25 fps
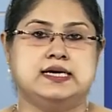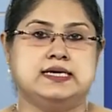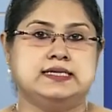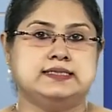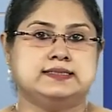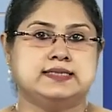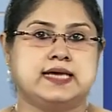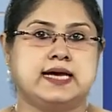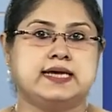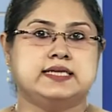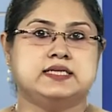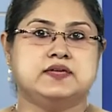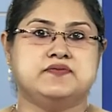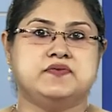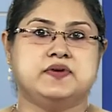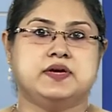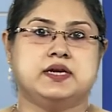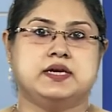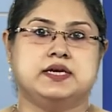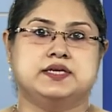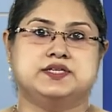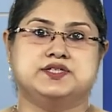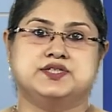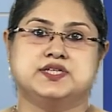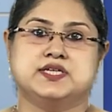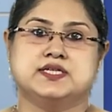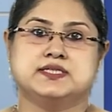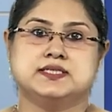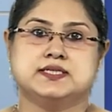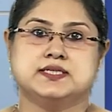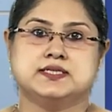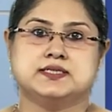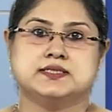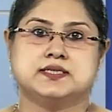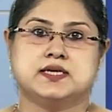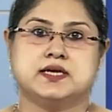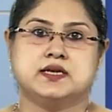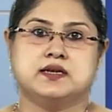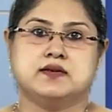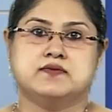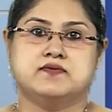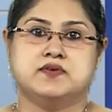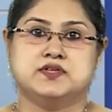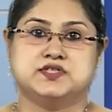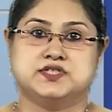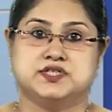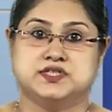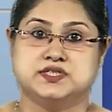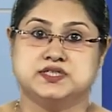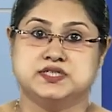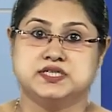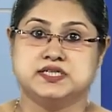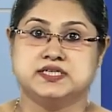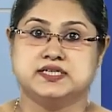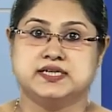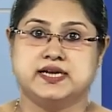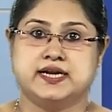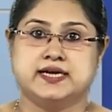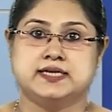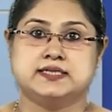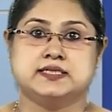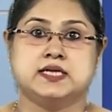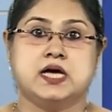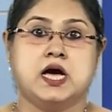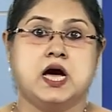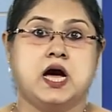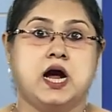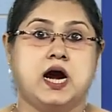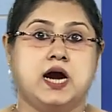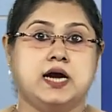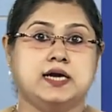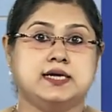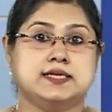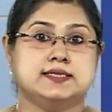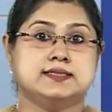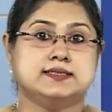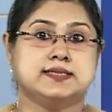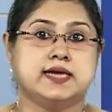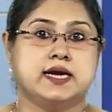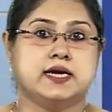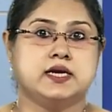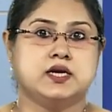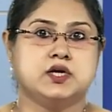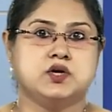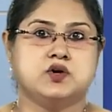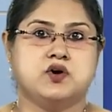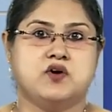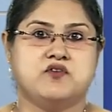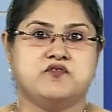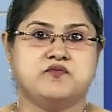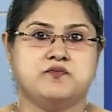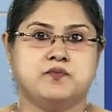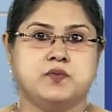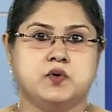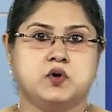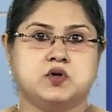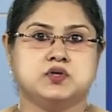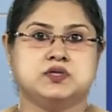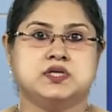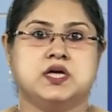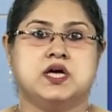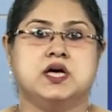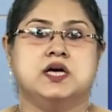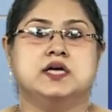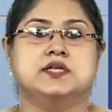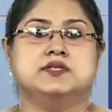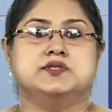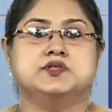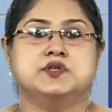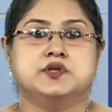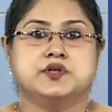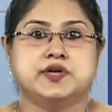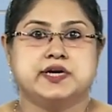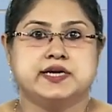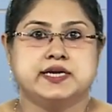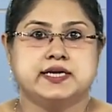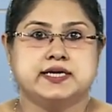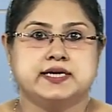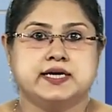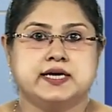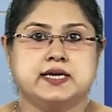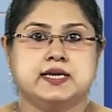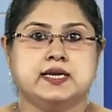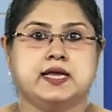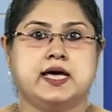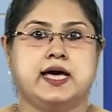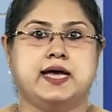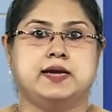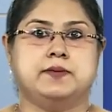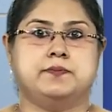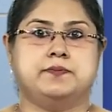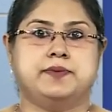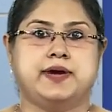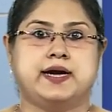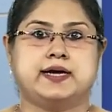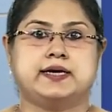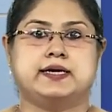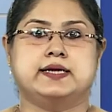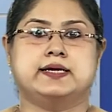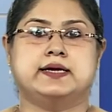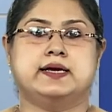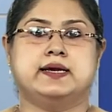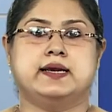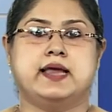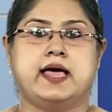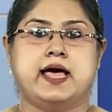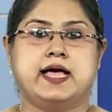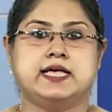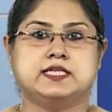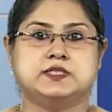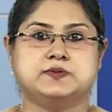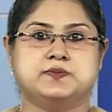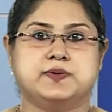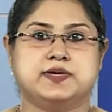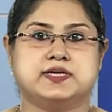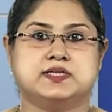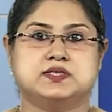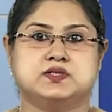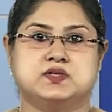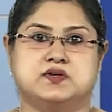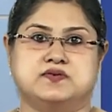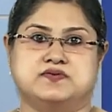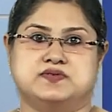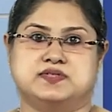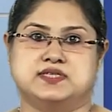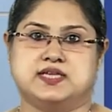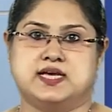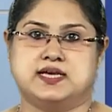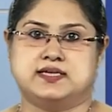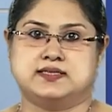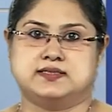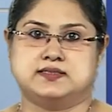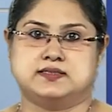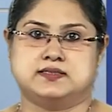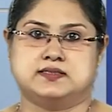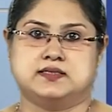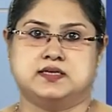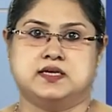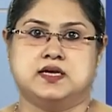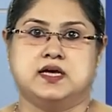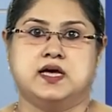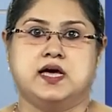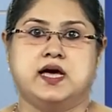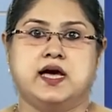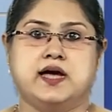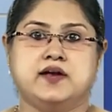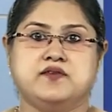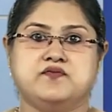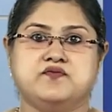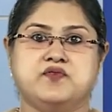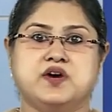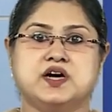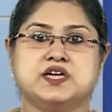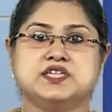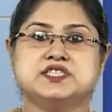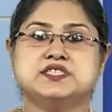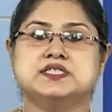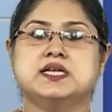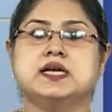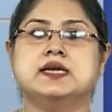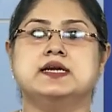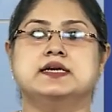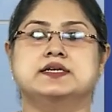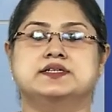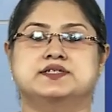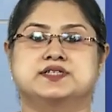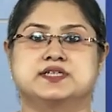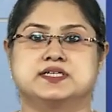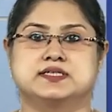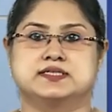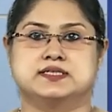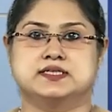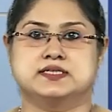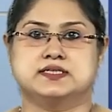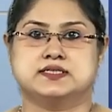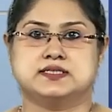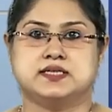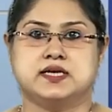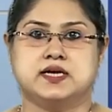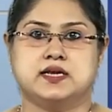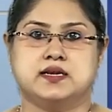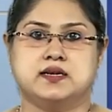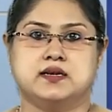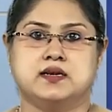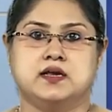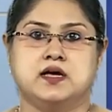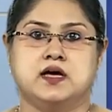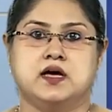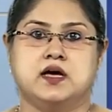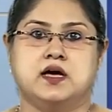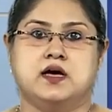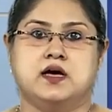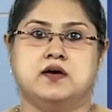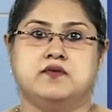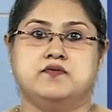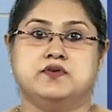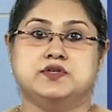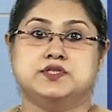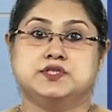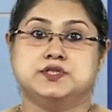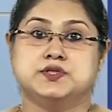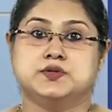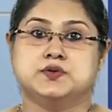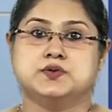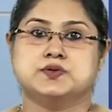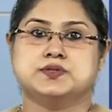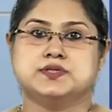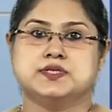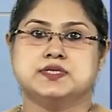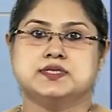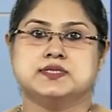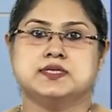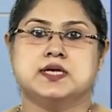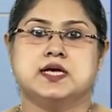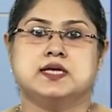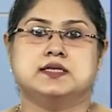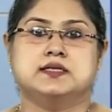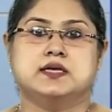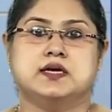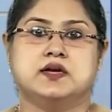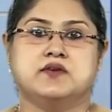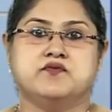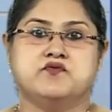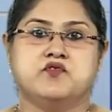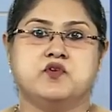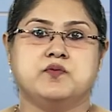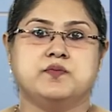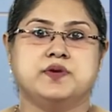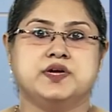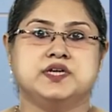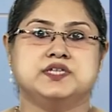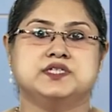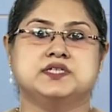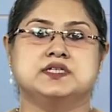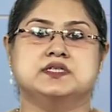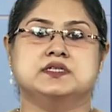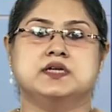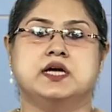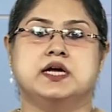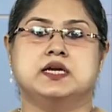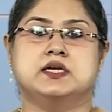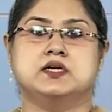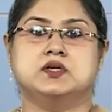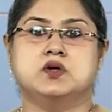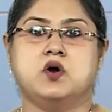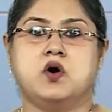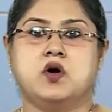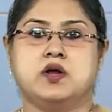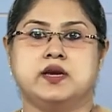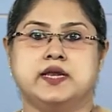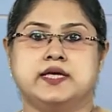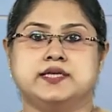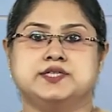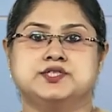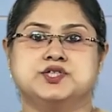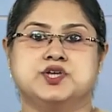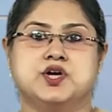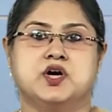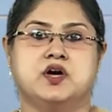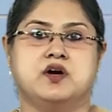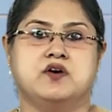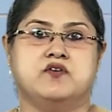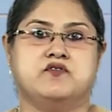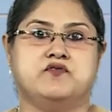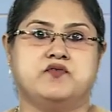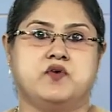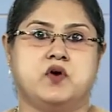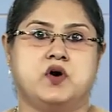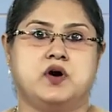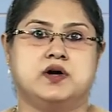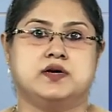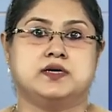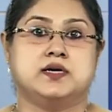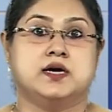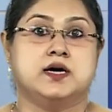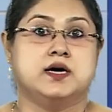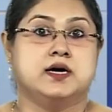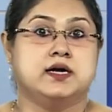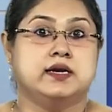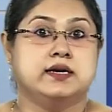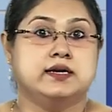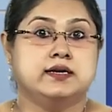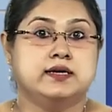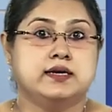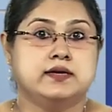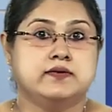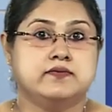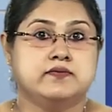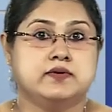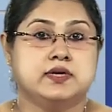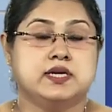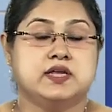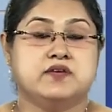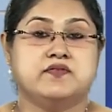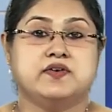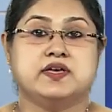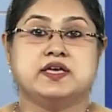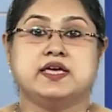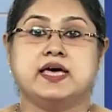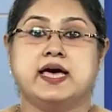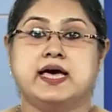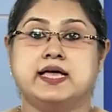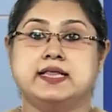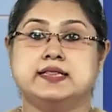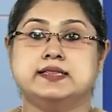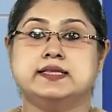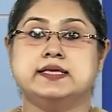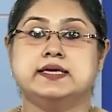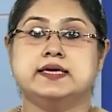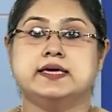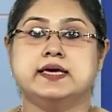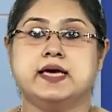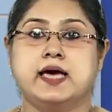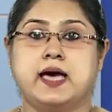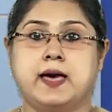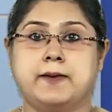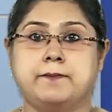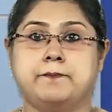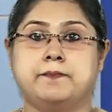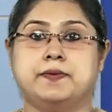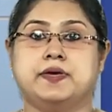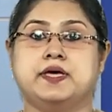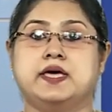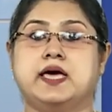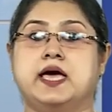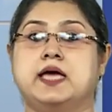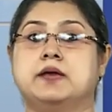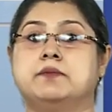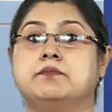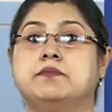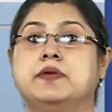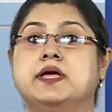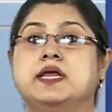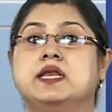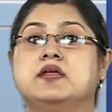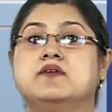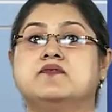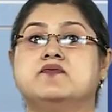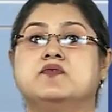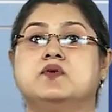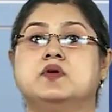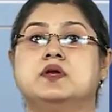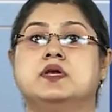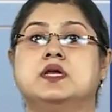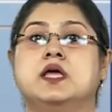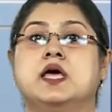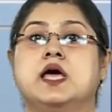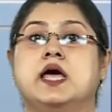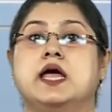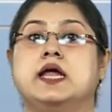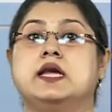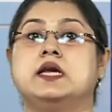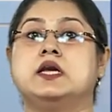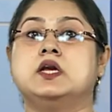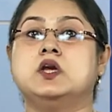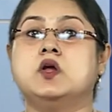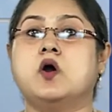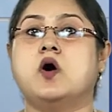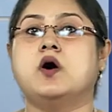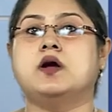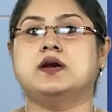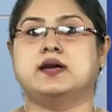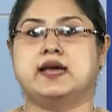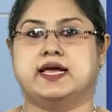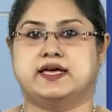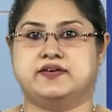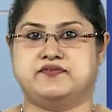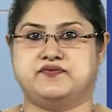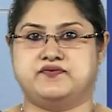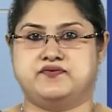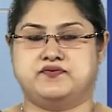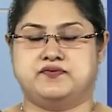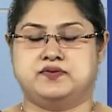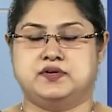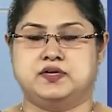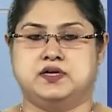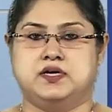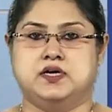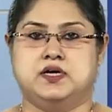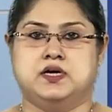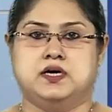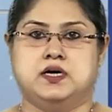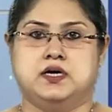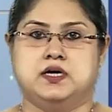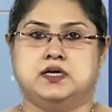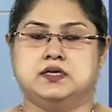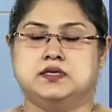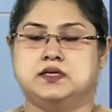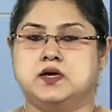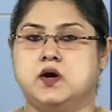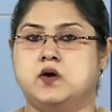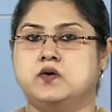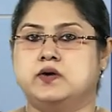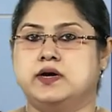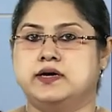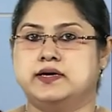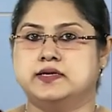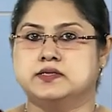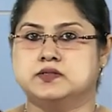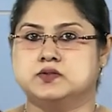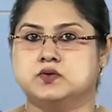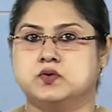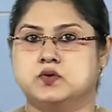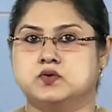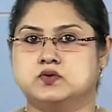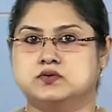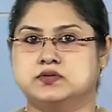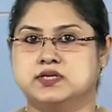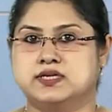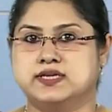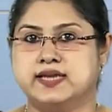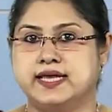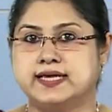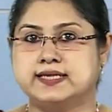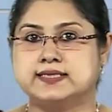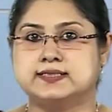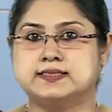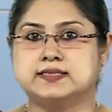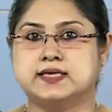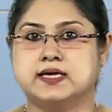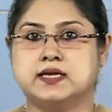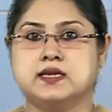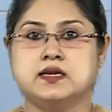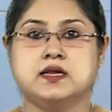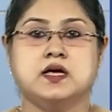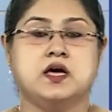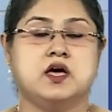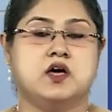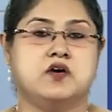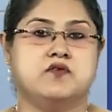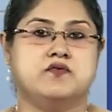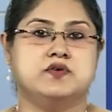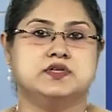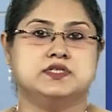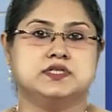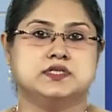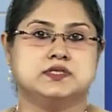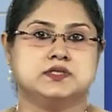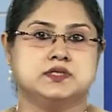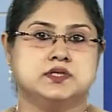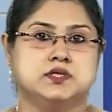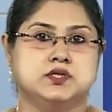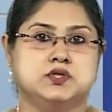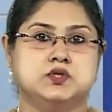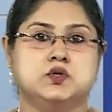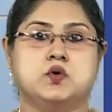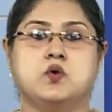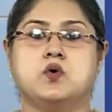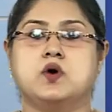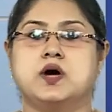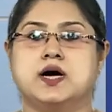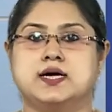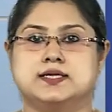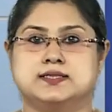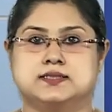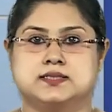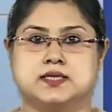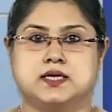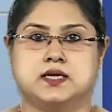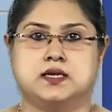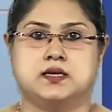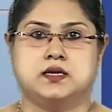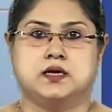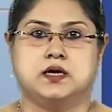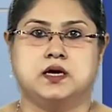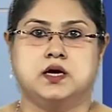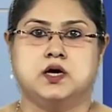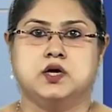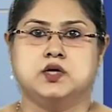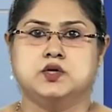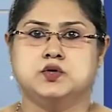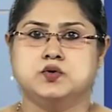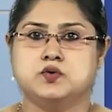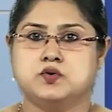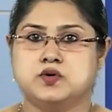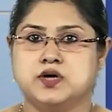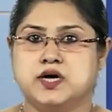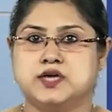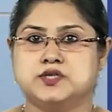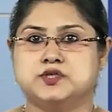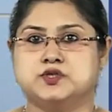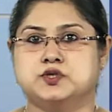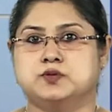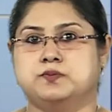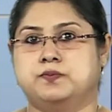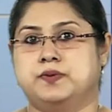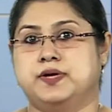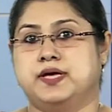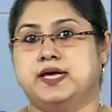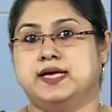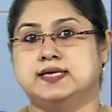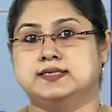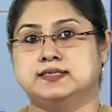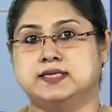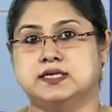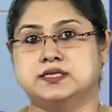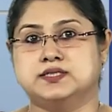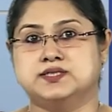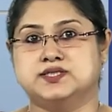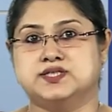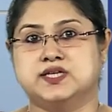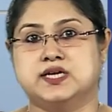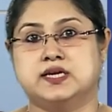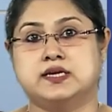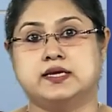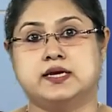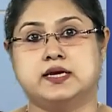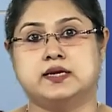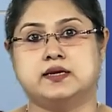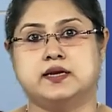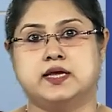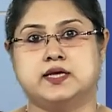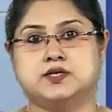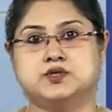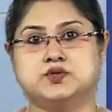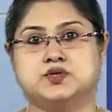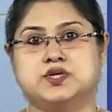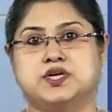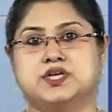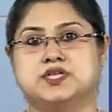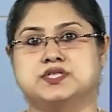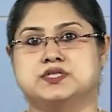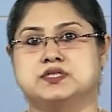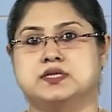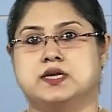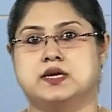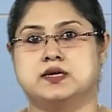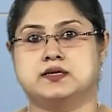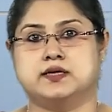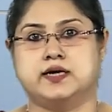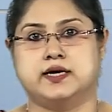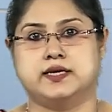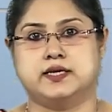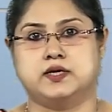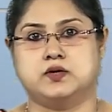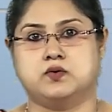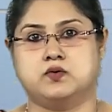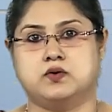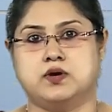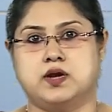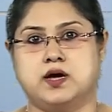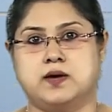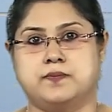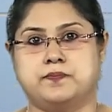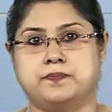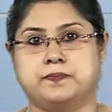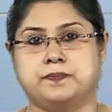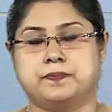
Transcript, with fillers: Scientific literacy skill which integrates understanding of both theoretical and practical aspects of science and functional literacy skill which uses the information and knowledge for li living healthy, happy and meaningful and long life. Now let us go to the next skill which is yoga skill. Yoga should be essential in educational curricula.